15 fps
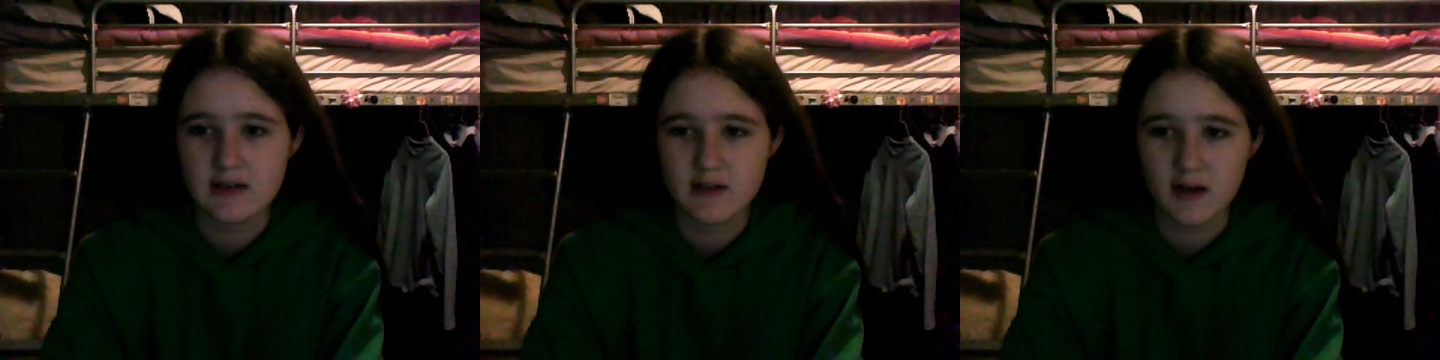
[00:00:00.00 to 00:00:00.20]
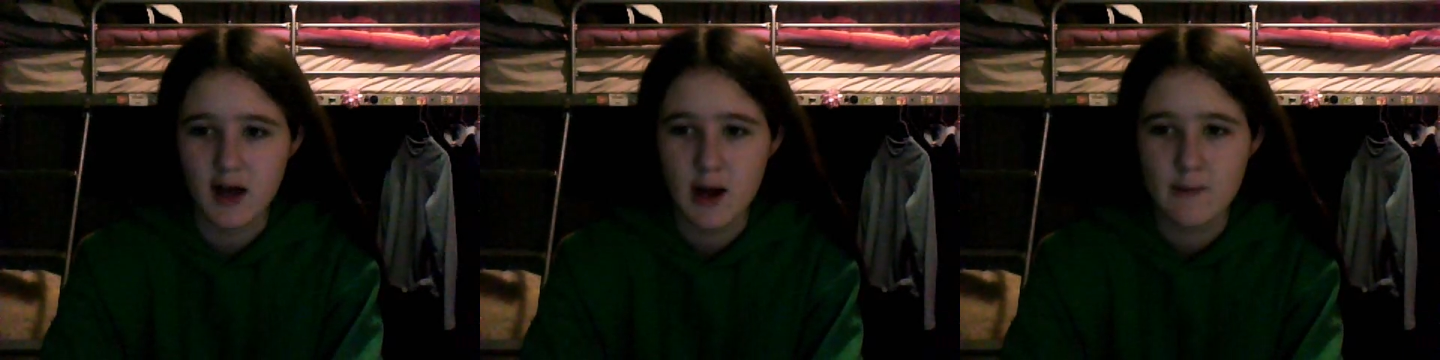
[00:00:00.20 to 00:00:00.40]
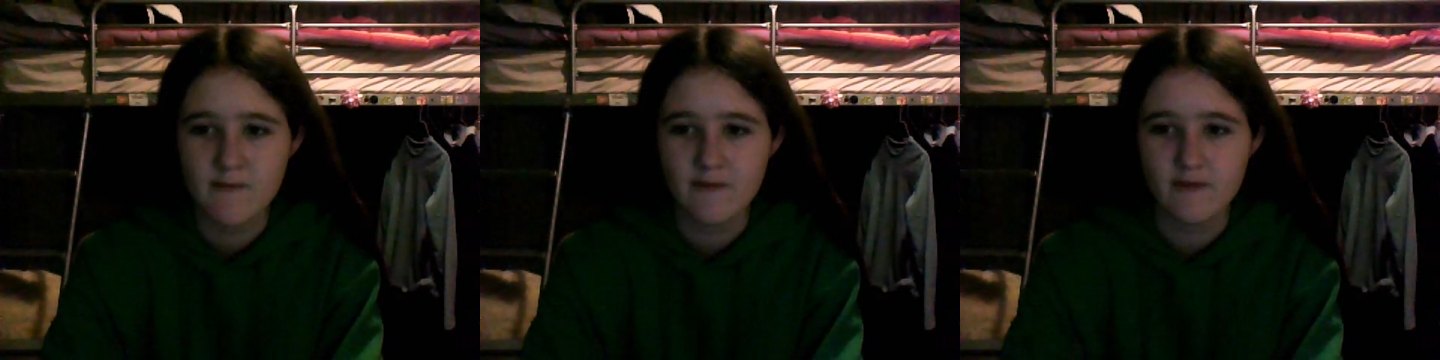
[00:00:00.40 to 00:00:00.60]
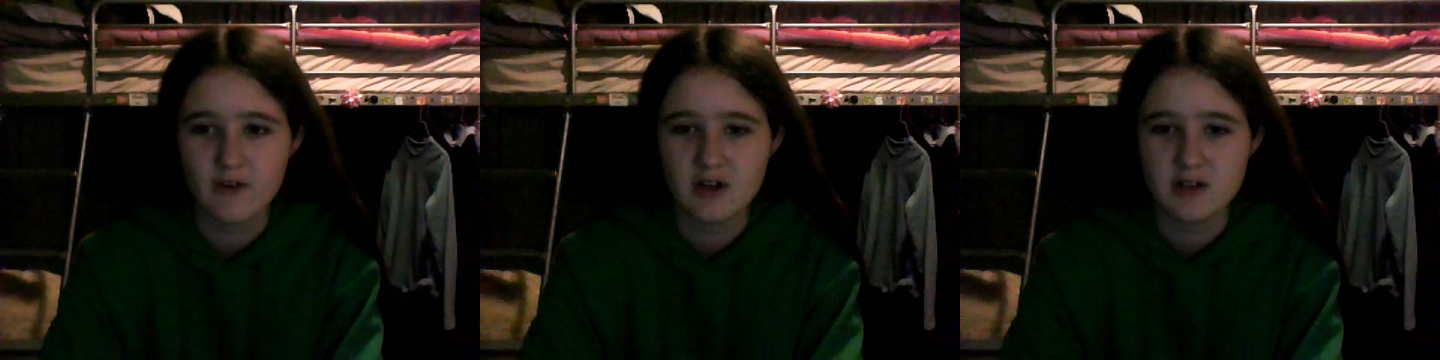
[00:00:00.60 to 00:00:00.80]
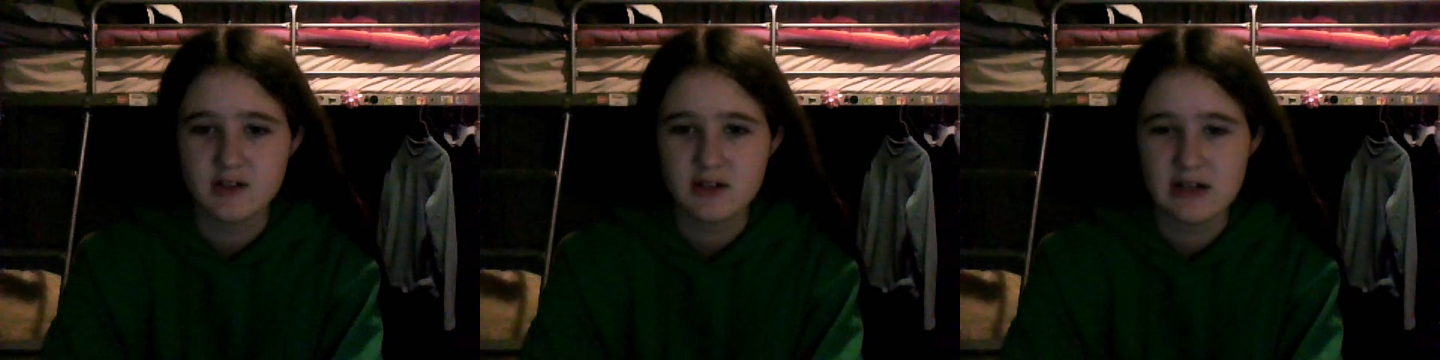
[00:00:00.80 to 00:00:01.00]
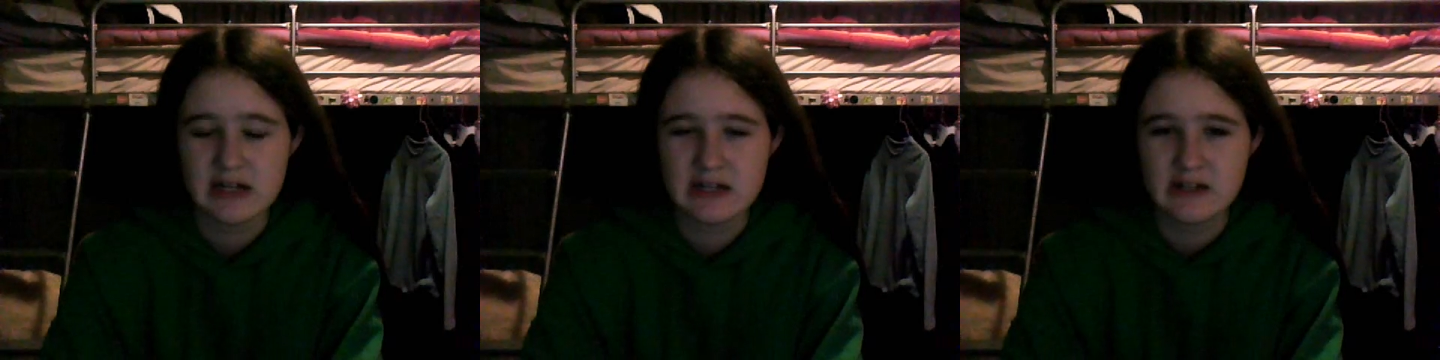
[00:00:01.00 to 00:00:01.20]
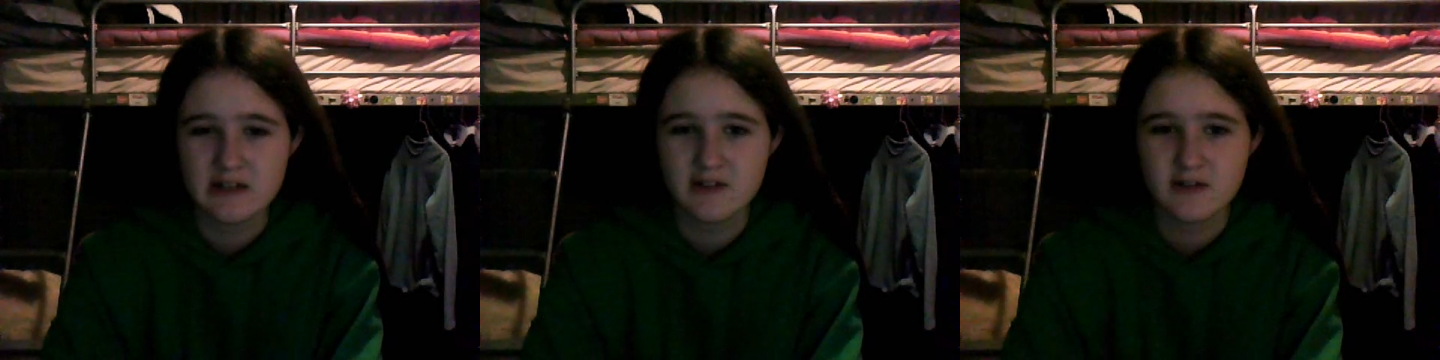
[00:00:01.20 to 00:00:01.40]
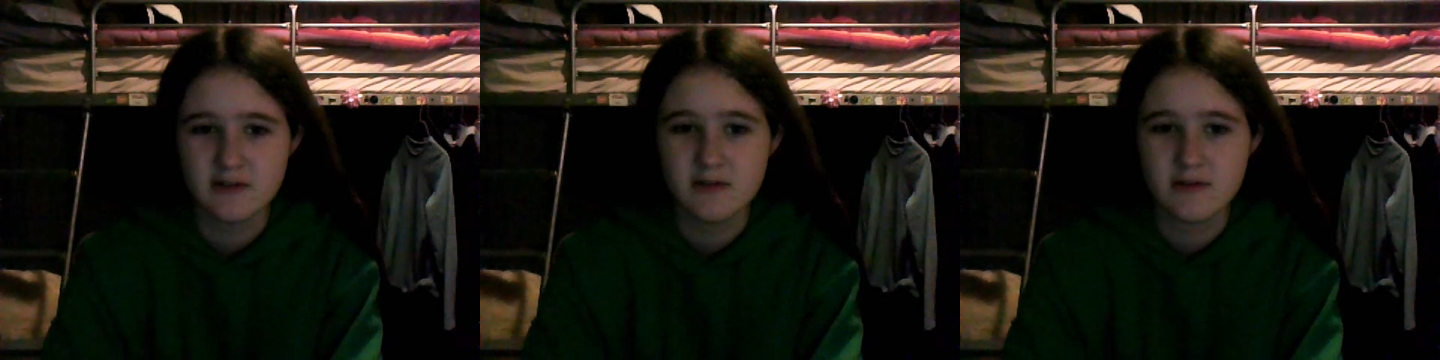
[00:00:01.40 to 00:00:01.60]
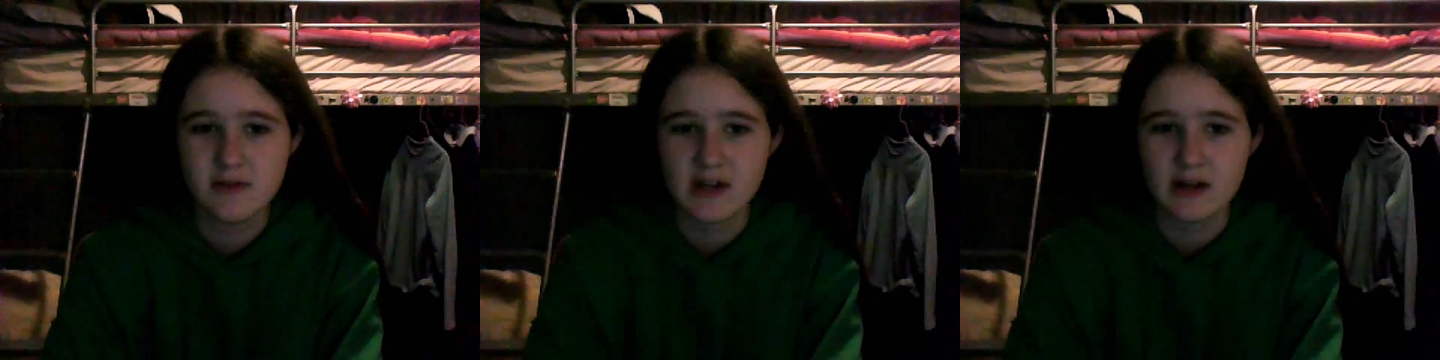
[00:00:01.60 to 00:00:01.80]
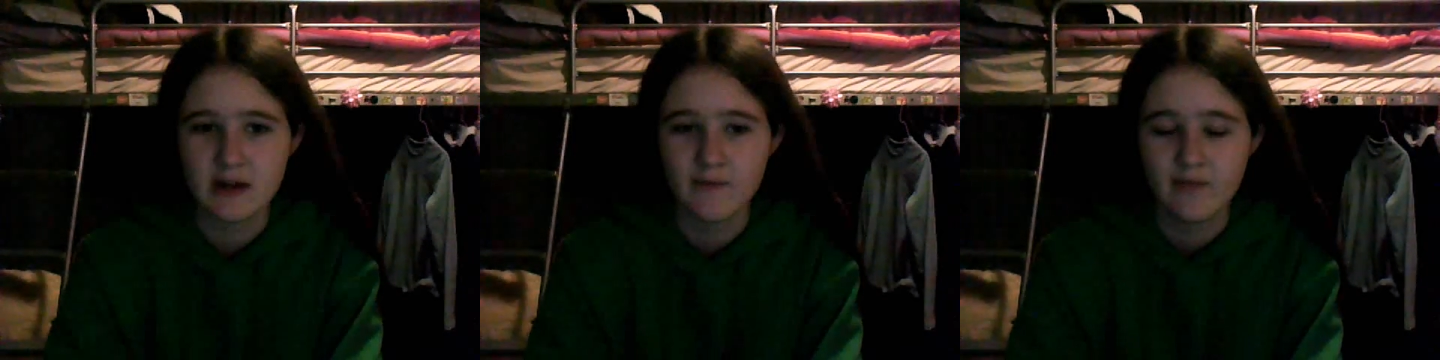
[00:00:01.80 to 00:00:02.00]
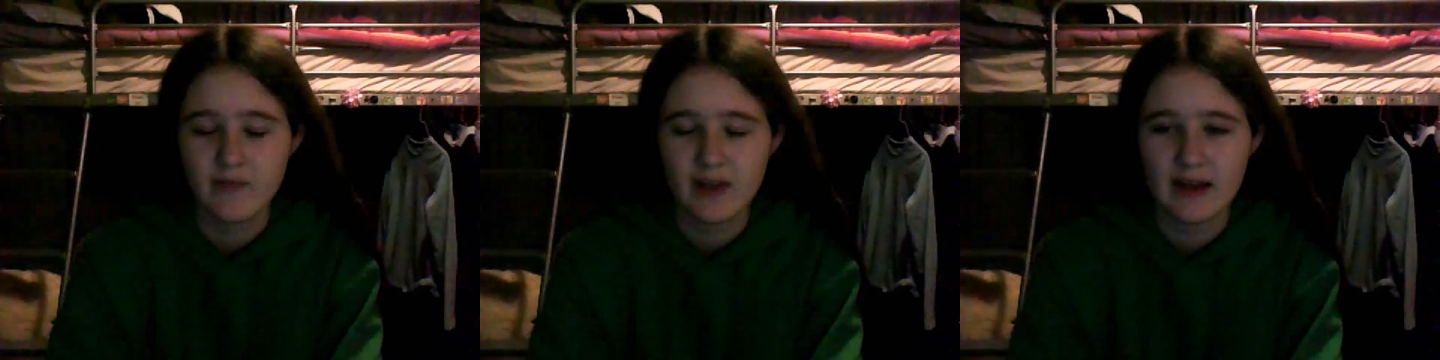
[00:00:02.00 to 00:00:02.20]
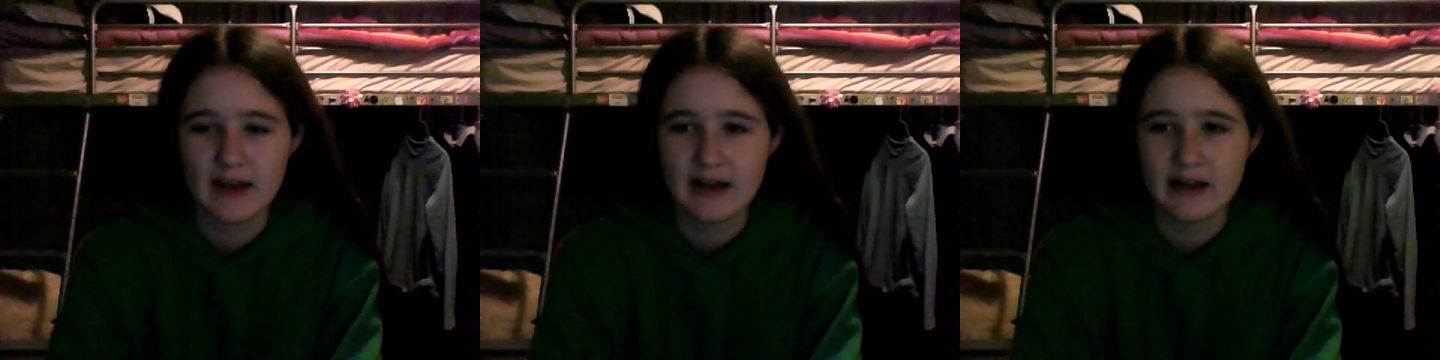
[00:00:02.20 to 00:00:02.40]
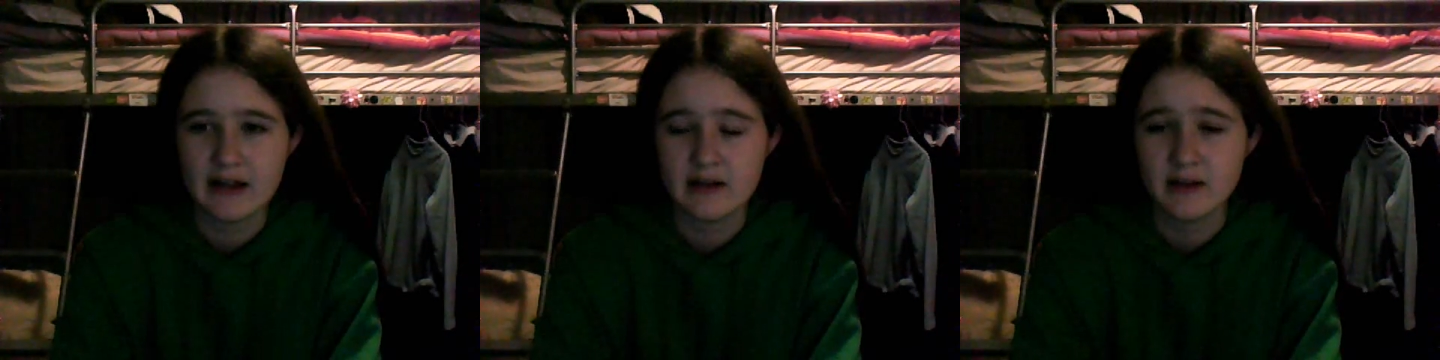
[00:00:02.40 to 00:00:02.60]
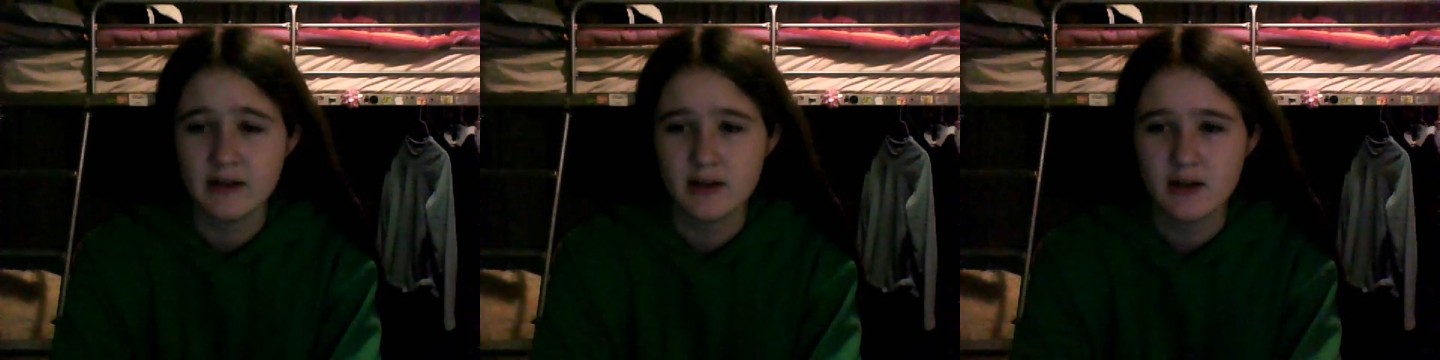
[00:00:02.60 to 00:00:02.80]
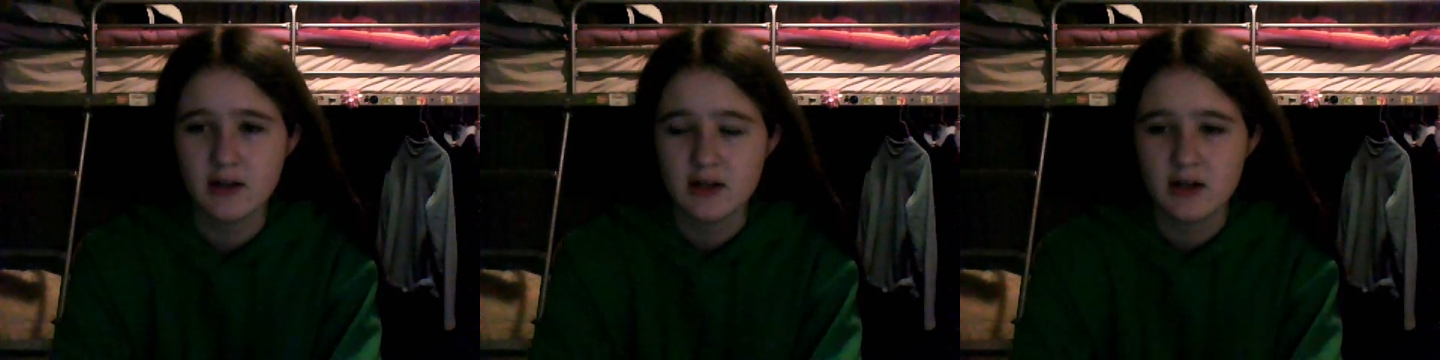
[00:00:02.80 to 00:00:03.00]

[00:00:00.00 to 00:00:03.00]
is a comfort, and it's soothing, and